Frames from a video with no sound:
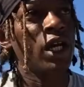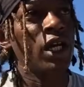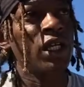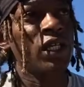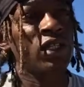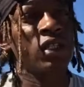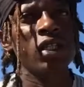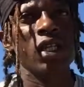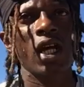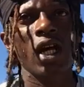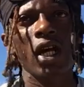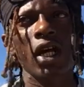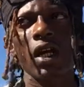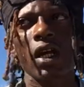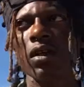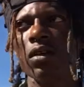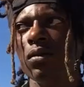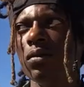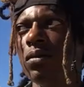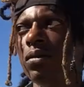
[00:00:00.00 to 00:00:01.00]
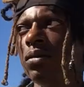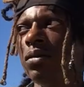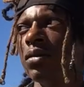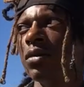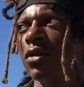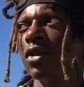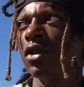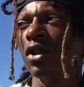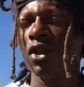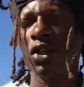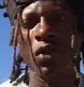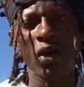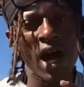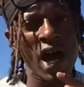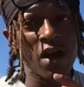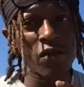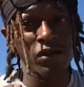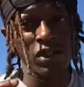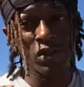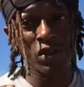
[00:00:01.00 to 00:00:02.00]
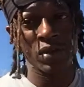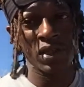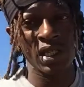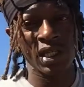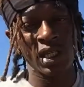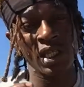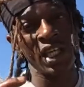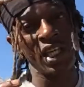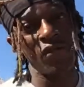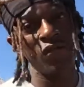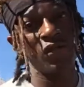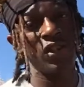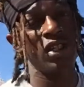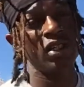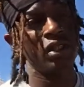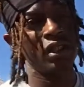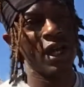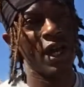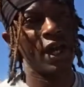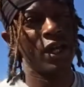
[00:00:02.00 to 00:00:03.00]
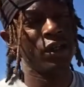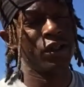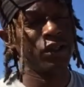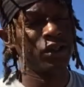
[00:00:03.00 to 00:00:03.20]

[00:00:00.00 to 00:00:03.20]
It's like you have to be gifted that,